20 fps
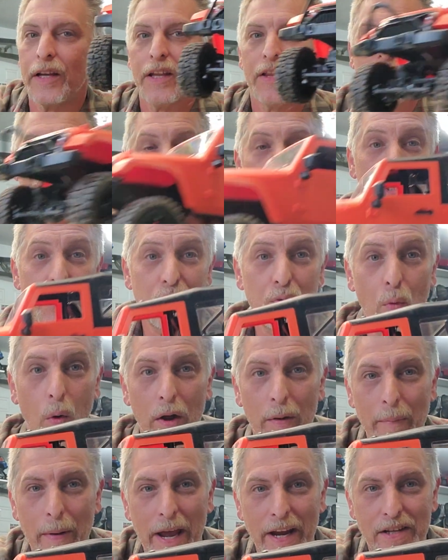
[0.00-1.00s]
This
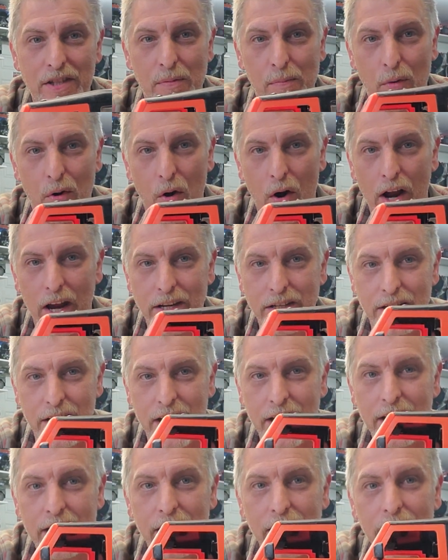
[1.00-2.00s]
one makes them
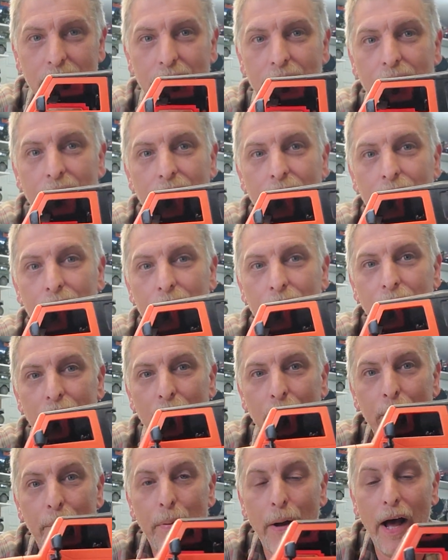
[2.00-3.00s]
crazy,
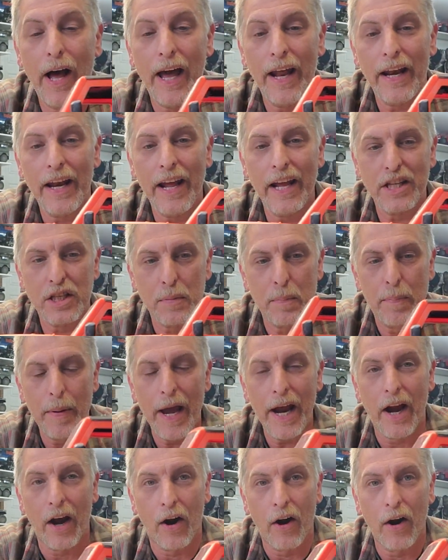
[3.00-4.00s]
but it's
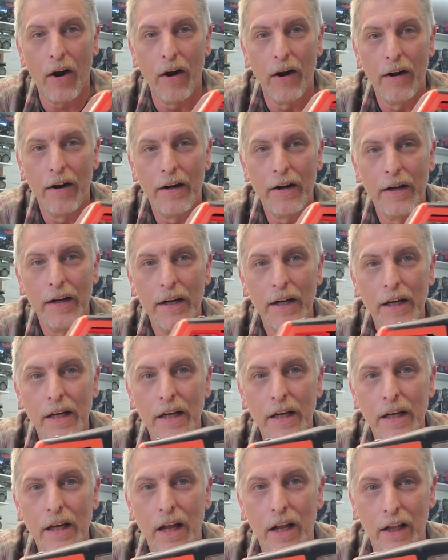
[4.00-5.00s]
bigger,
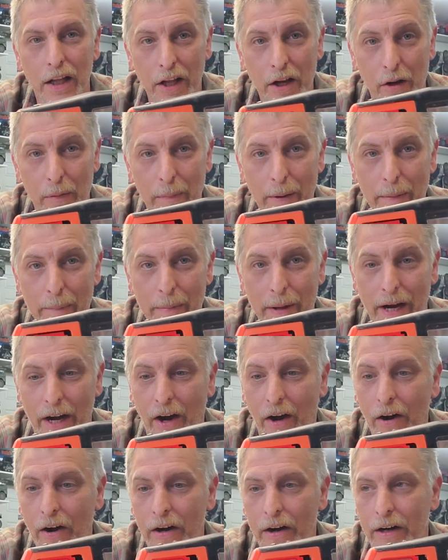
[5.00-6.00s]
a little bit
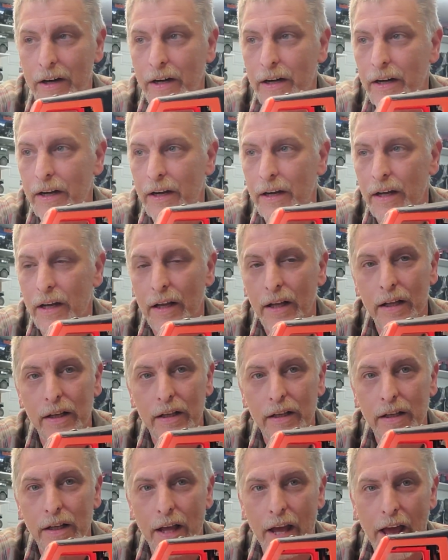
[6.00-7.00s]
bigger,
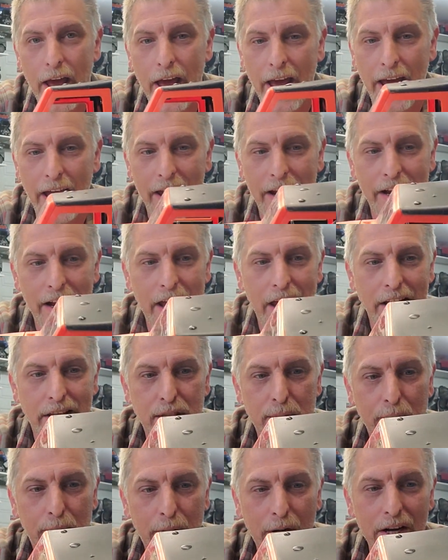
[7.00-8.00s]
and it's
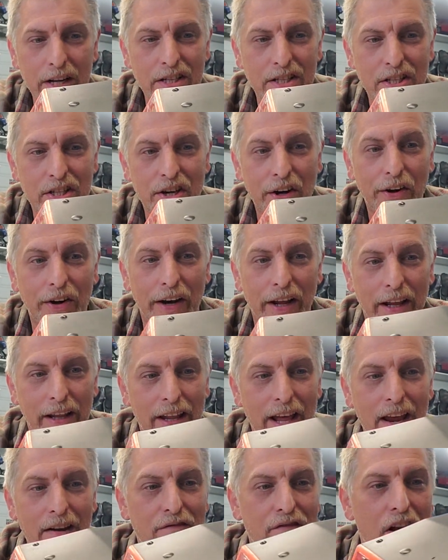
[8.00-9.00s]
pretty sturdy.
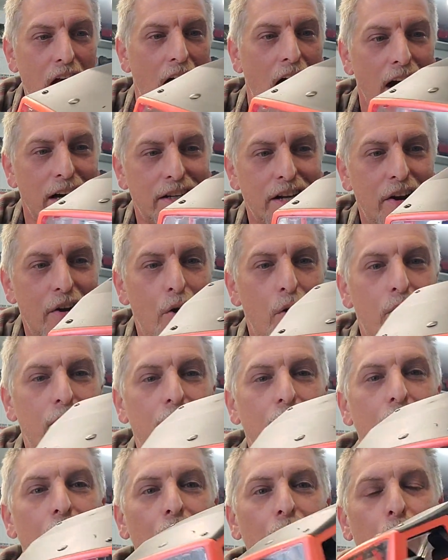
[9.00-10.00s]
They've knocked it
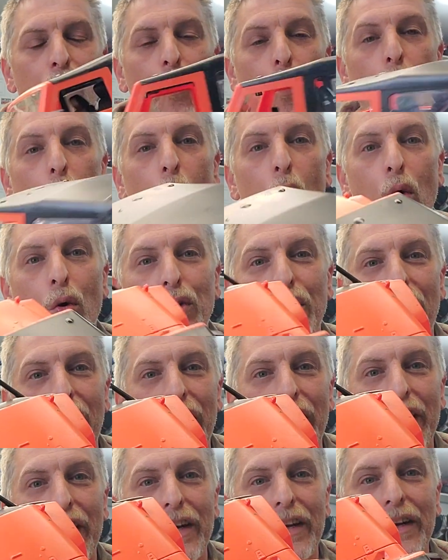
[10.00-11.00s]
over and rolled
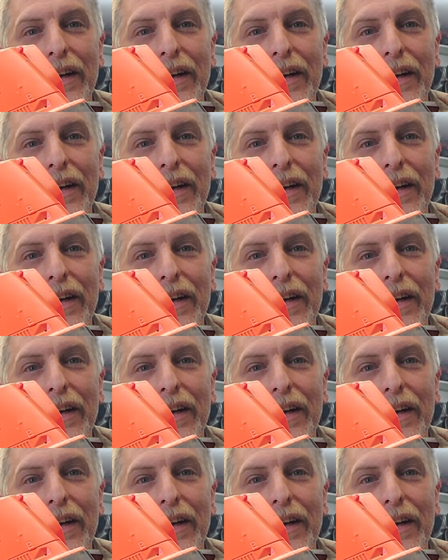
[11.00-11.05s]
it.